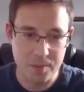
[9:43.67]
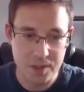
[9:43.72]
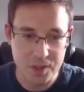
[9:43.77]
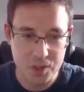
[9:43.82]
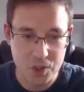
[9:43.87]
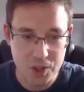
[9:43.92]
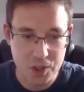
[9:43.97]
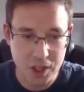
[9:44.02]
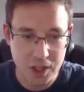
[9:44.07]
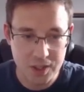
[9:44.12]
the
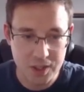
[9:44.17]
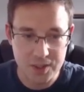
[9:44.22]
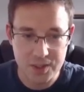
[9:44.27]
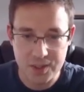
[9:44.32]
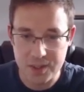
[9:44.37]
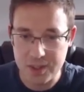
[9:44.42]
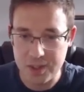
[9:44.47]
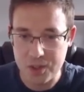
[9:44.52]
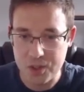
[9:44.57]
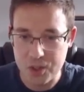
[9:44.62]
stars
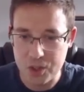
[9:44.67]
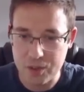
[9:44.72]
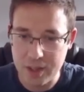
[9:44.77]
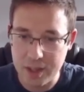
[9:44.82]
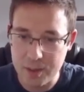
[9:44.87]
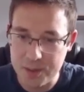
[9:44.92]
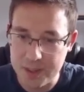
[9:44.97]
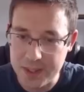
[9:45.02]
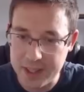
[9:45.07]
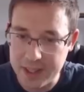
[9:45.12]
that are
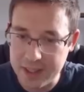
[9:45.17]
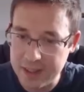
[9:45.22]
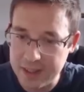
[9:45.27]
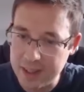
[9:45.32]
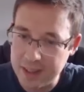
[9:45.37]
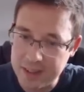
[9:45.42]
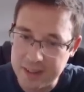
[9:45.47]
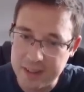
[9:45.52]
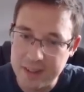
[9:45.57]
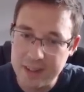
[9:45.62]
surrounding it,
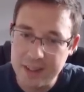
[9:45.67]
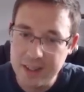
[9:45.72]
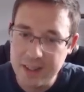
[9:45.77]
and